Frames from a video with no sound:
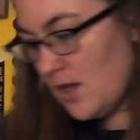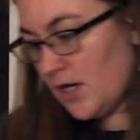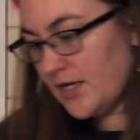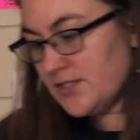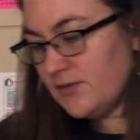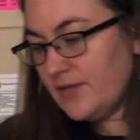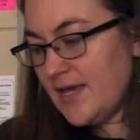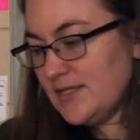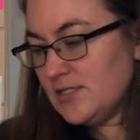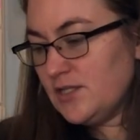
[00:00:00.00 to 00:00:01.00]
All right, so
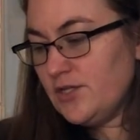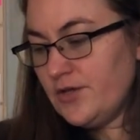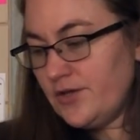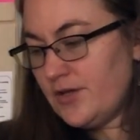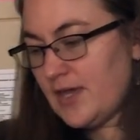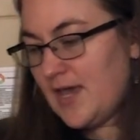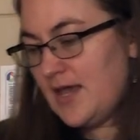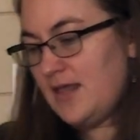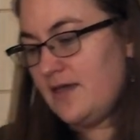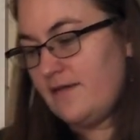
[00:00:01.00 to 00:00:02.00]
let's look
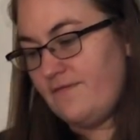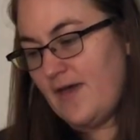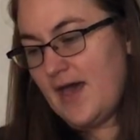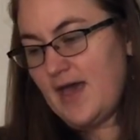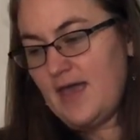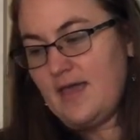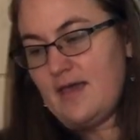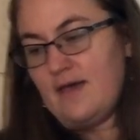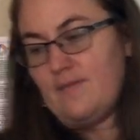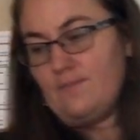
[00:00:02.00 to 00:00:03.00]
at if I
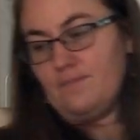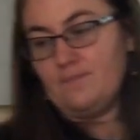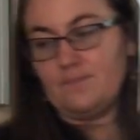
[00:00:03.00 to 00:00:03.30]
am